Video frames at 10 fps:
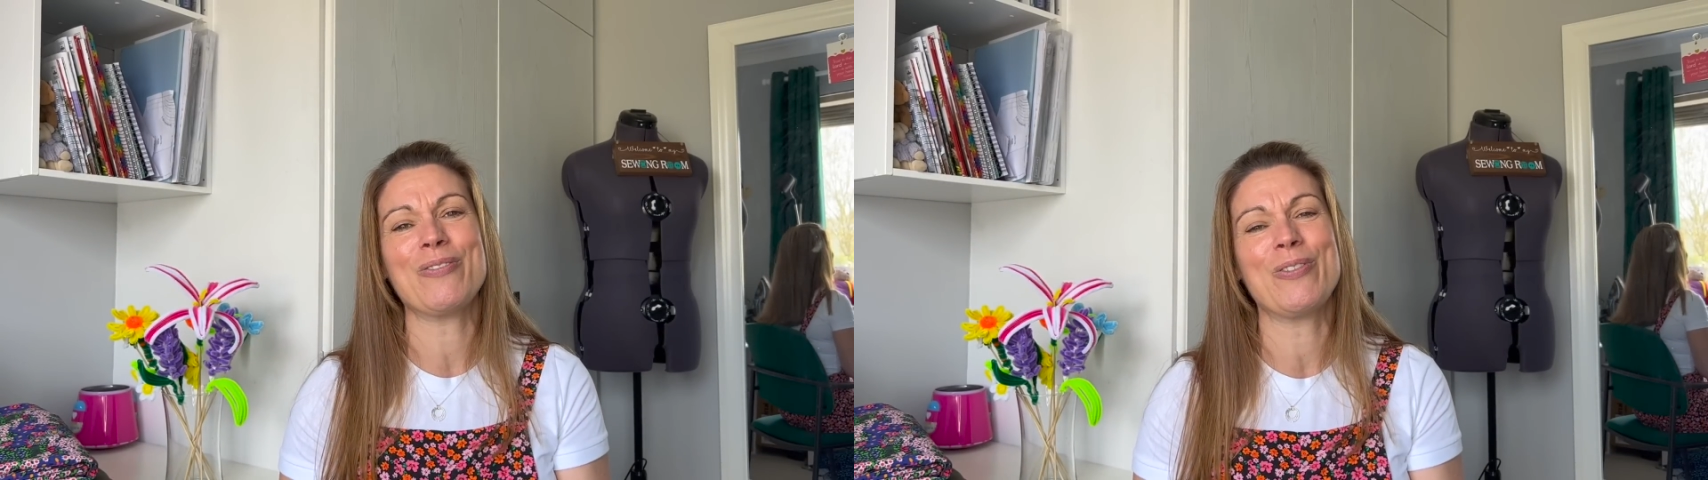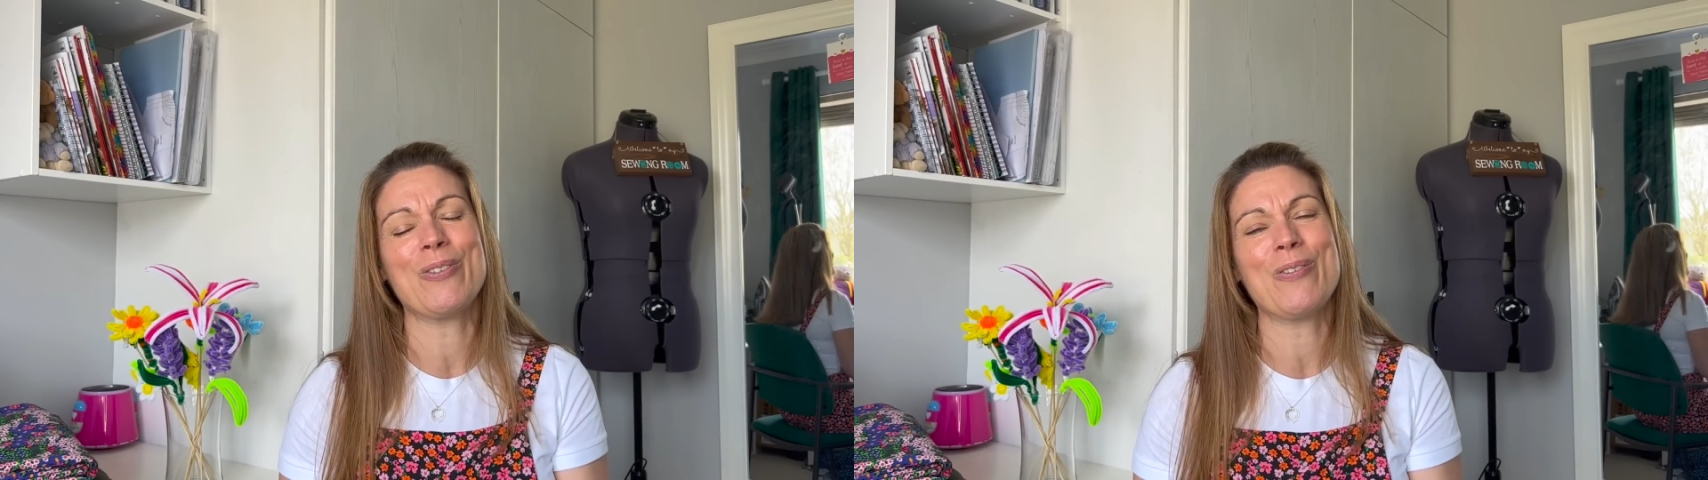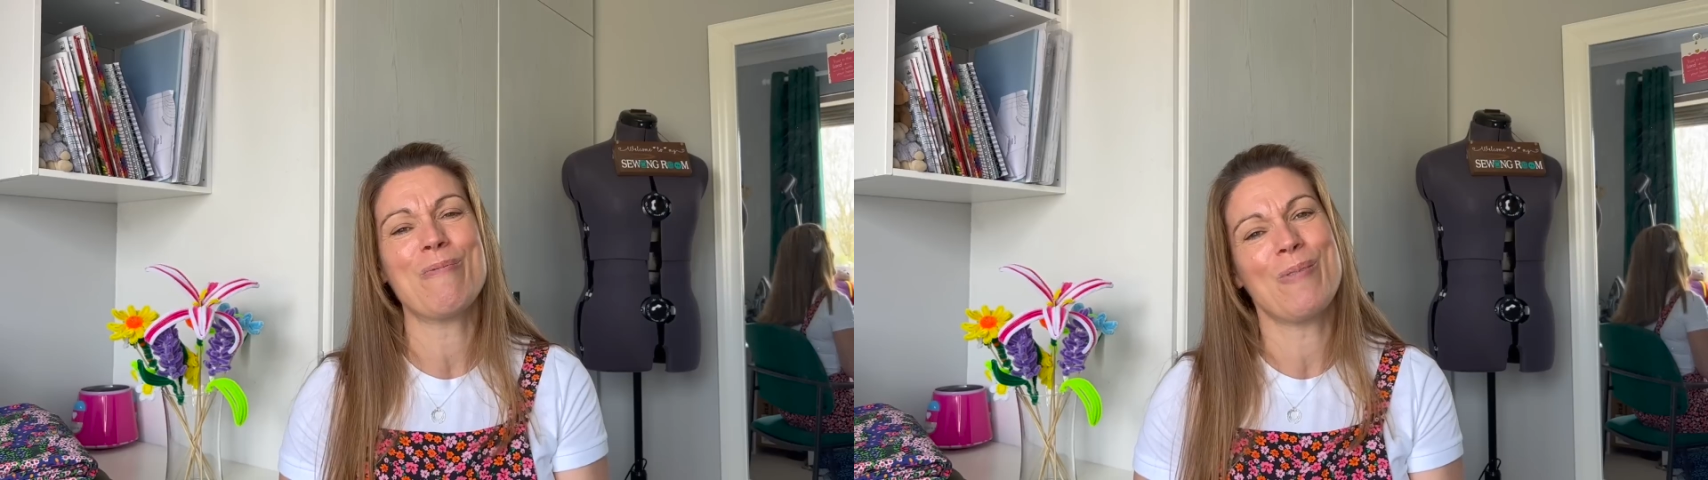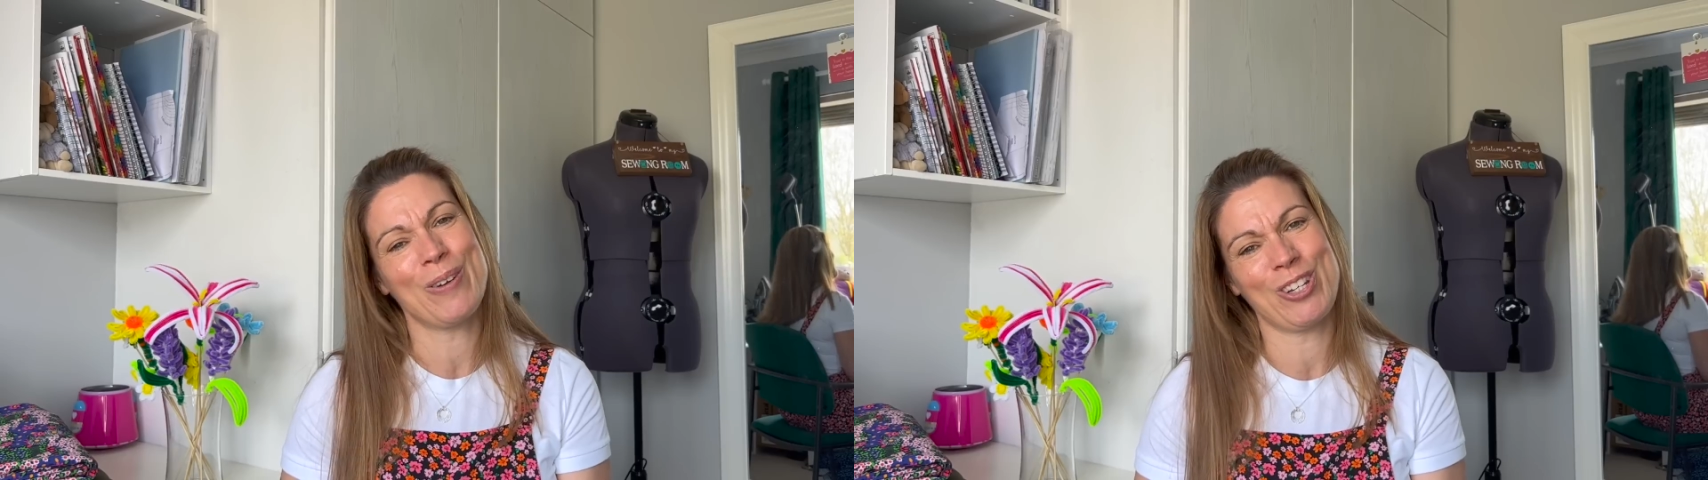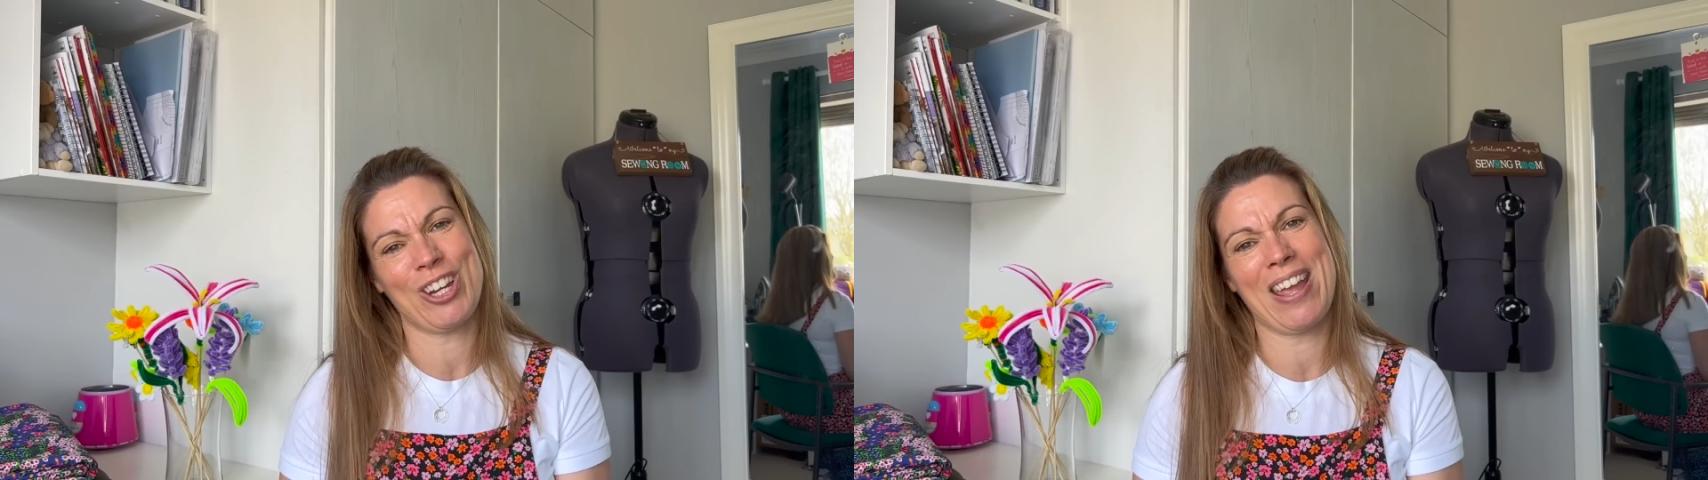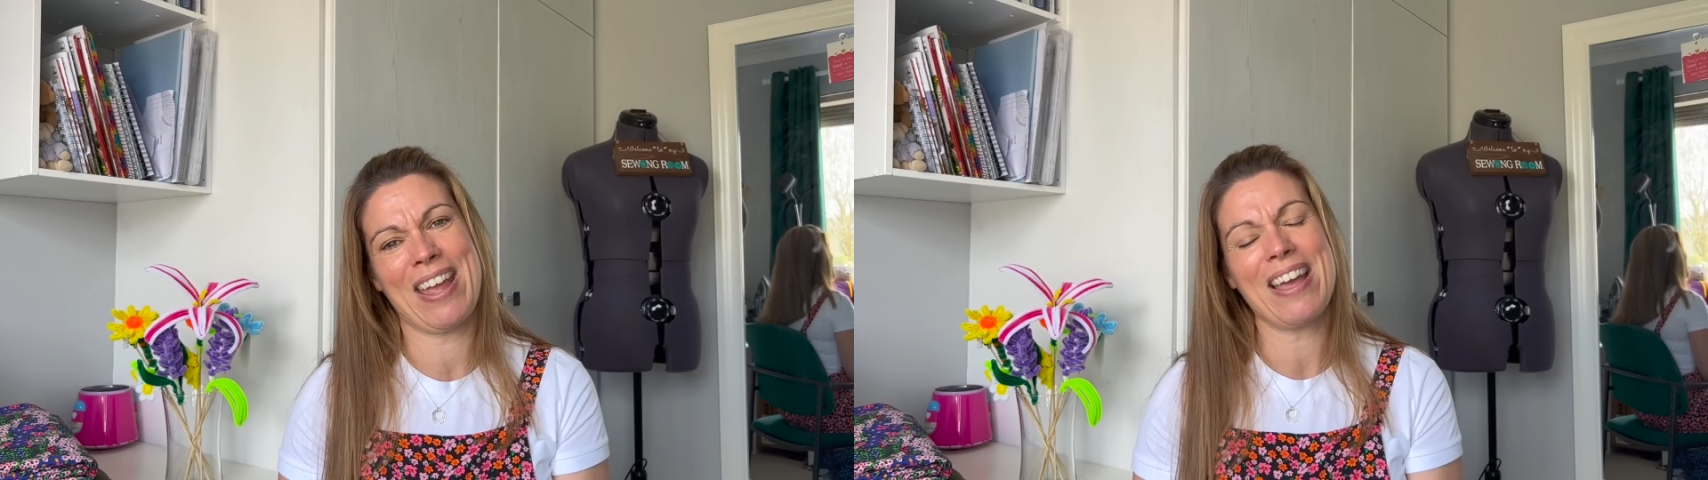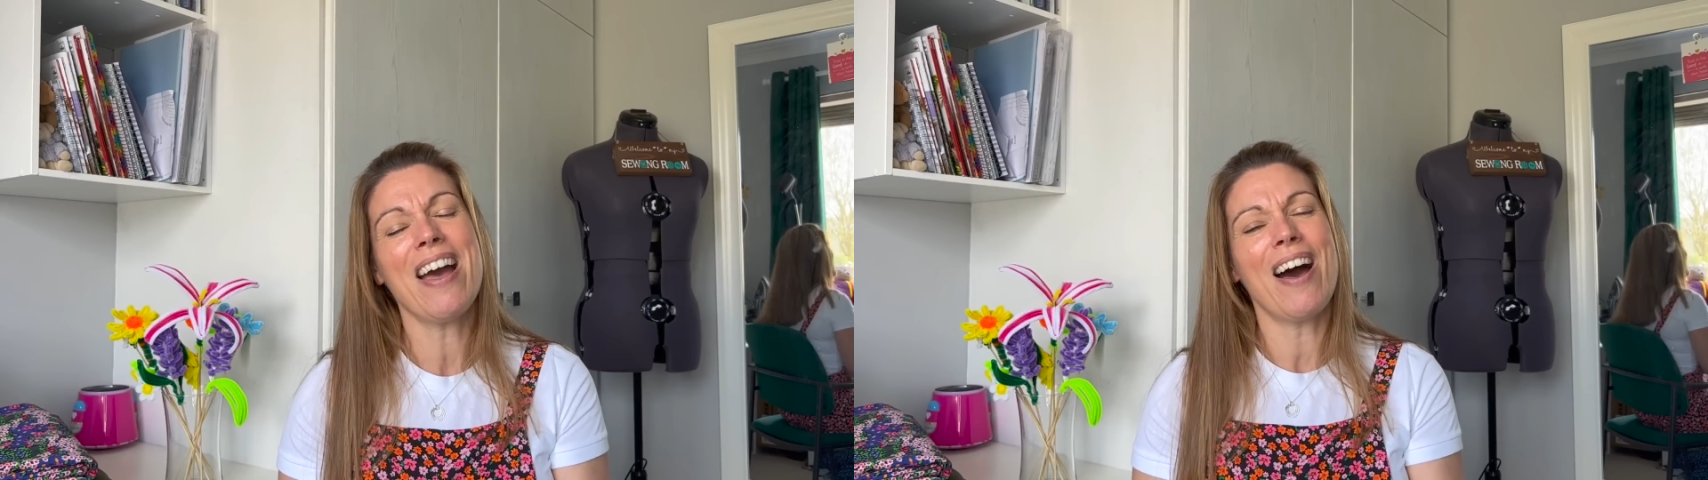for watching.